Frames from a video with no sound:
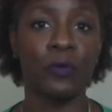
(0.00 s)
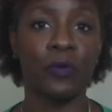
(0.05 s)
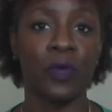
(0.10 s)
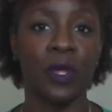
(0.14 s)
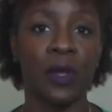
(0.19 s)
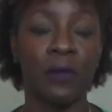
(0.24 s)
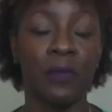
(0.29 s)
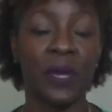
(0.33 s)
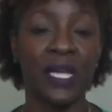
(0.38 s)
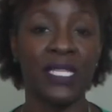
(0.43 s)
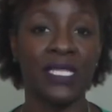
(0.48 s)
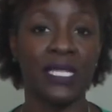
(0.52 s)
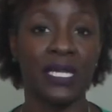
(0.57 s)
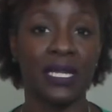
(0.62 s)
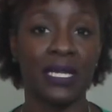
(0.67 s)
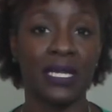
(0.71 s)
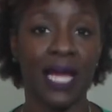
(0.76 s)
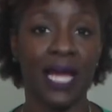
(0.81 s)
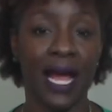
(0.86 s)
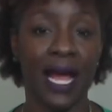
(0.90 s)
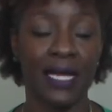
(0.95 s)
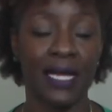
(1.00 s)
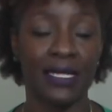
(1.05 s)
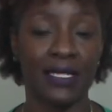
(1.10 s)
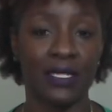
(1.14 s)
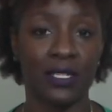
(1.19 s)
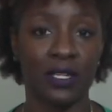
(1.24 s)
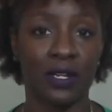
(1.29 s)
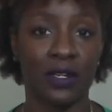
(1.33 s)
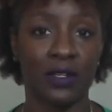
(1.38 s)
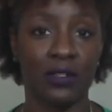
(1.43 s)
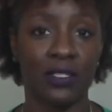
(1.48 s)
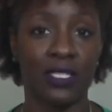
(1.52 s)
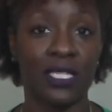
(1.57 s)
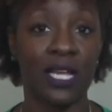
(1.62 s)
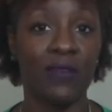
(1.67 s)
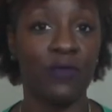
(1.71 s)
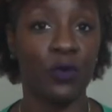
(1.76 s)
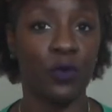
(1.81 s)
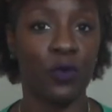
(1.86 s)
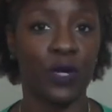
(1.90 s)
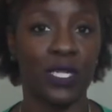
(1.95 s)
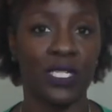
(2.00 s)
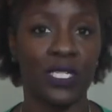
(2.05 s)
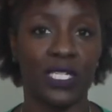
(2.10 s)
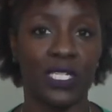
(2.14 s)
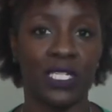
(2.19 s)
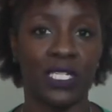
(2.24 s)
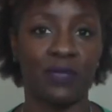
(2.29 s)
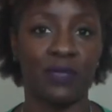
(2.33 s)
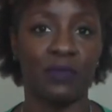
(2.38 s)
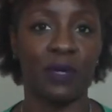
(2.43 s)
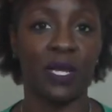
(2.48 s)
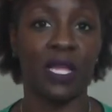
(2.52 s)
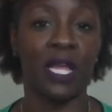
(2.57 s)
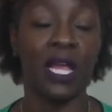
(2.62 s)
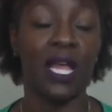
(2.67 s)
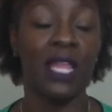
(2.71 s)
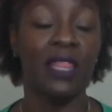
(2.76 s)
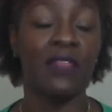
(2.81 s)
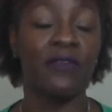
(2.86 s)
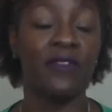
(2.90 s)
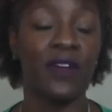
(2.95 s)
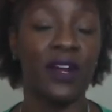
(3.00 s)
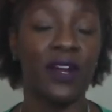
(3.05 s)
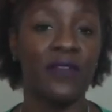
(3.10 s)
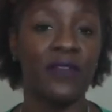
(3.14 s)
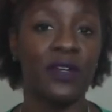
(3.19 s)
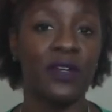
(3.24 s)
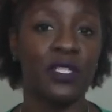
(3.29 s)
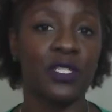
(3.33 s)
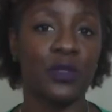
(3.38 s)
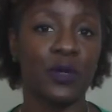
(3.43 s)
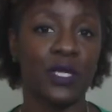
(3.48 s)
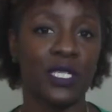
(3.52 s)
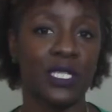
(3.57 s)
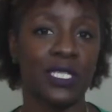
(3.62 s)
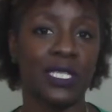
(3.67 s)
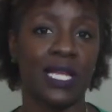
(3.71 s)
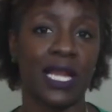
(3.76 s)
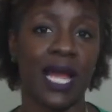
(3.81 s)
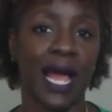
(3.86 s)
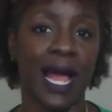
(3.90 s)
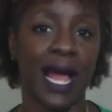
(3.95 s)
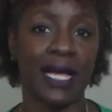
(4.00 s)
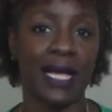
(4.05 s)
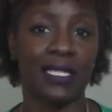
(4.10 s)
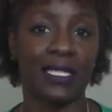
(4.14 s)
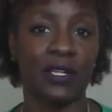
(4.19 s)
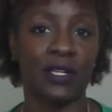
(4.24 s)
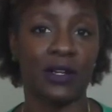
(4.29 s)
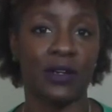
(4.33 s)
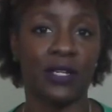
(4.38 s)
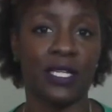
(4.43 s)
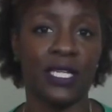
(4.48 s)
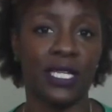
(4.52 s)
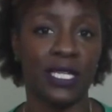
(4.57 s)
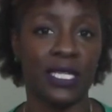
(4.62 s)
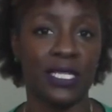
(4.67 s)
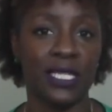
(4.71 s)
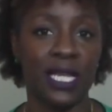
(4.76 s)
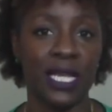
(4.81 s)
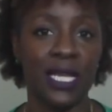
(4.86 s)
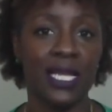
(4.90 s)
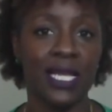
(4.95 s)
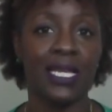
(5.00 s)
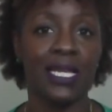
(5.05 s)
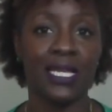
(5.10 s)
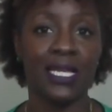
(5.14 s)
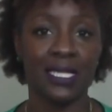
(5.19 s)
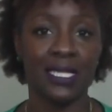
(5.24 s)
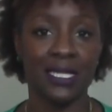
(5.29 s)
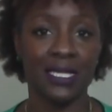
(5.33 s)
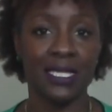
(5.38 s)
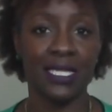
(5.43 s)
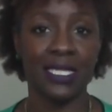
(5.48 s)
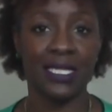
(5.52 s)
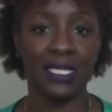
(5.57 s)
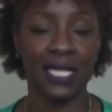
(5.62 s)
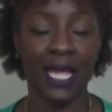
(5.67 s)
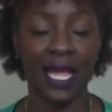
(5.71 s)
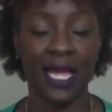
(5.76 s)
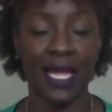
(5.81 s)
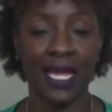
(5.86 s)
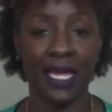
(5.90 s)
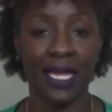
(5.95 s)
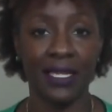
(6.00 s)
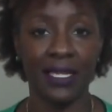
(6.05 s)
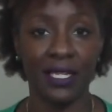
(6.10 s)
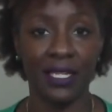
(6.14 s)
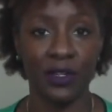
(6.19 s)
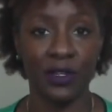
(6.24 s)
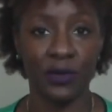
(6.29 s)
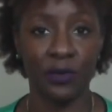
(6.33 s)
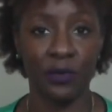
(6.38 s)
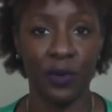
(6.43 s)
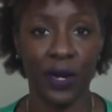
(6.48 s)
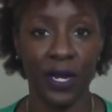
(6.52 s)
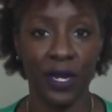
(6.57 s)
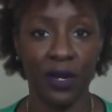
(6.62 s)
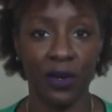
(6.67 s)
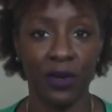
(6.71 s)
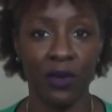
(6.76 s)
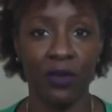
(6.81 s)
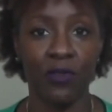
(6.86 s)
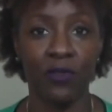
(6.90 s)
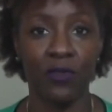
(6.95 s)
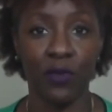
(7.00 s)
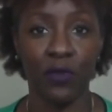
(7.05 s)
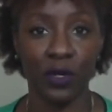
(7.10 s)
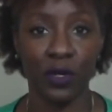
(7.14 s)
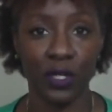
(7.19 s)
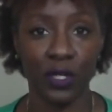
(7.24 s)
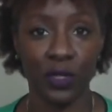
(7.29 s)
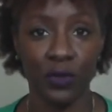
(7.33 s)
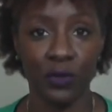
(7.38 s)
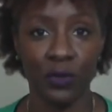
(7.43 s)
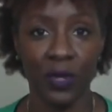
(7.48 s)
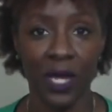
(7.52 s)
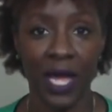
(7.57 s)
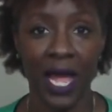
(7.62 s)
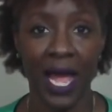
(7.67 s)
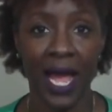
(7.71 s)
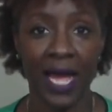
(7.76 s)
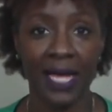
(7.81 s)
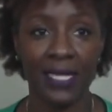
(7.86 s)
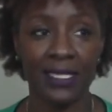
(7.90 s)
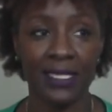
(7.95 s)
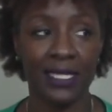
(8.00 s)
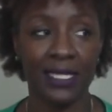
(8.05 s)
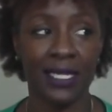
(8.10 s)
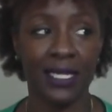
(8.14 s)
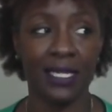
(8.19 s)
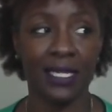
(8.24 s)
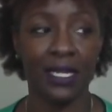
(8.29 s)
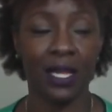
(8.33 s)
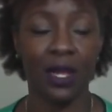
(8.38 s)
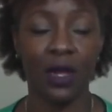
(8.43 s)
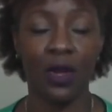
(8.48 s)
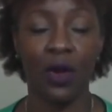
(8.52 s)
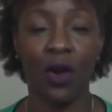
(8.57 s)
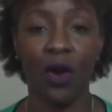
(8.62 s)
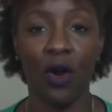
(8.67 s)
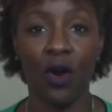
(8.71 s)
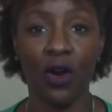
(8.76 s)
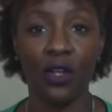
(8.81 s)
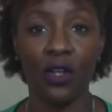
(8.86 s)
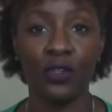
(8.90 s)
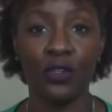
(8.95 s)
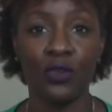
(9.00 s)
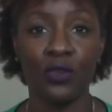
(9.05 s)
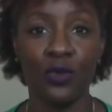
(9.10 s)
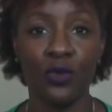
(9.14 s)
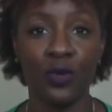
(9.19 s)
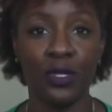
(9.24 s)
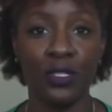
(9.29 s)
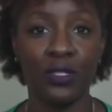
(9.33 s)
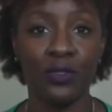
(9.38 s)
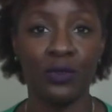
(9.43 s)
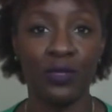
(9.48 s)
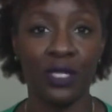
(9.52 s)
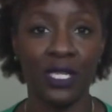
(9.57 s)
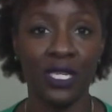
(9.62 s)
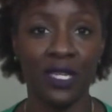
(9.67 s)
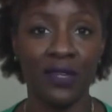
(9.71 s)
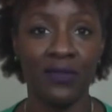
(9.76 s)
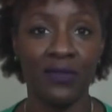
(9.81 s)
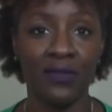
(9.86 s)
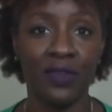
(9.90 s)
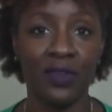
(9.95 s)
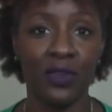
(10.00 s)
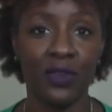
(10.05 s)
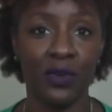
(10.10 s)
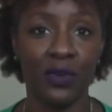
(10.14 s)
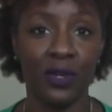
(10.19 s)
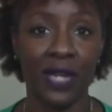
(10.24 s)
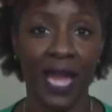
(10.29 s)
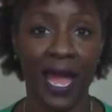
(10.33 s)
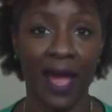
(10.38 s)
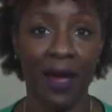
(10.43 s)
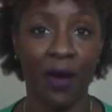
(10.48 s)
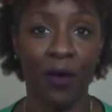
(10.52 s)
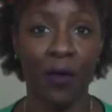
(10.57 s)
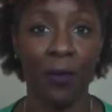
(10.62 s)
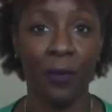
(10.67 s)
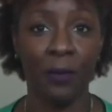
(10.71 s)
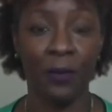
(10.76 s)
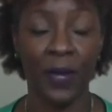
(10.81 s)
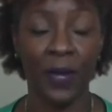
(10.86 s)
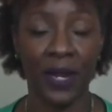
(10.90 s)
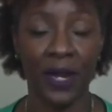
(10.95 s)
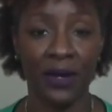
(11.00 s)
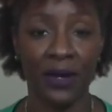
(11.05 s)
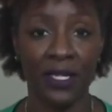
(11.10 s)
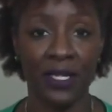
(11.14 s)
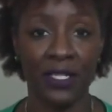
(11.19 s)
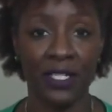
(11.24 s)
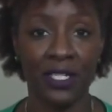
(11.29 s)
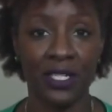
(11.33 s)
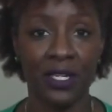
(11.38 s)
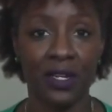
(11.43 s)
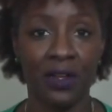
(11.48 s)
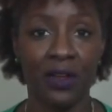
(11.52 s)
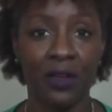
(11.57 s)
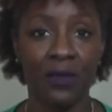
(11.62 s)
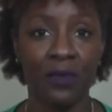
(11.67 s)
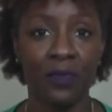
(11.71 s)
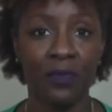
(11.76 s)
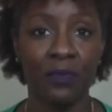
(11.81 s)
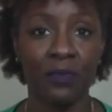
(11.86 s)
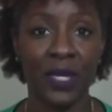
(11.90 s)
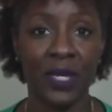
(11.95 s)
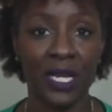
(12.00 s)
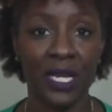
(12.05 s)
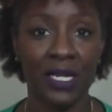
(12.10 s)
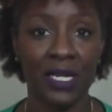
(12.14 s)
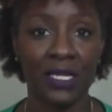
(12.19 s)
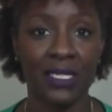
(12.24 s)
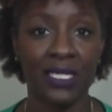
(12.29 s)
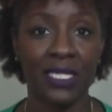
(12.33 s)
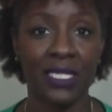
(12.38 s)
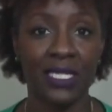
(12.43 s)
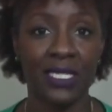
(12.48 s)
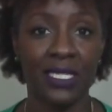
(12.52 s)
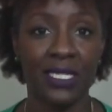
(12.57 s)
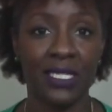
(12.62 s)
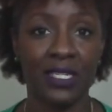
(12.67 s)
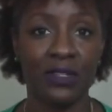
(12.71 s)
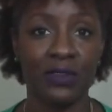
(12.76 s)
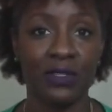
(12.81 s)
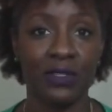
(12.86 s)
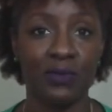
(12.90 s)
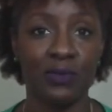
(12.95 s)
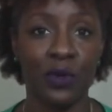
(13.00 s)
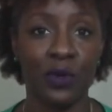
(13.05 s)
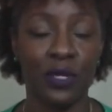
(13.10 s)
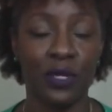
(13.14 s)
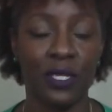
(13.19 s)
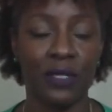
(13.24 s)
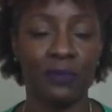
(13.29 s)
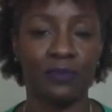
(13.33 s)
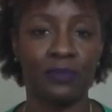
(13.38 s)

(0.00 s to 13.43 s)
basically asked her several questions, but the very first question that I asked her is, is this a deal breaker for you? As in, are you going to leave your now marriage because he is still smoking?